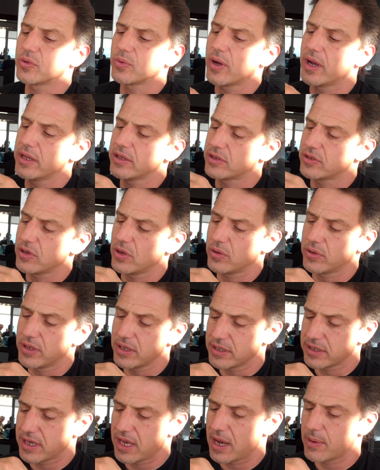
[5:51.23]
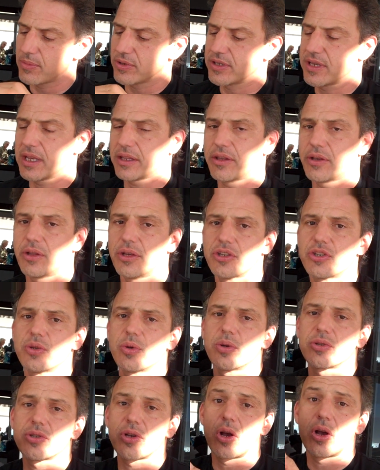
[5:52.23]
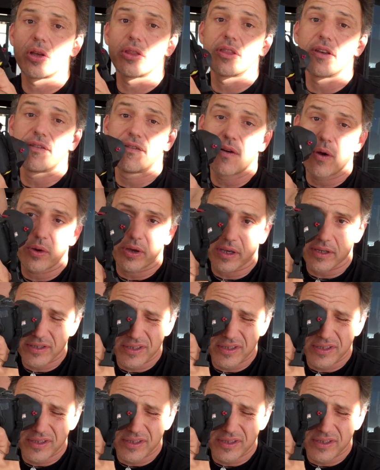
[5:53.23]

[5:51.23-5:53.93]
So this camera's technical issues are the focus.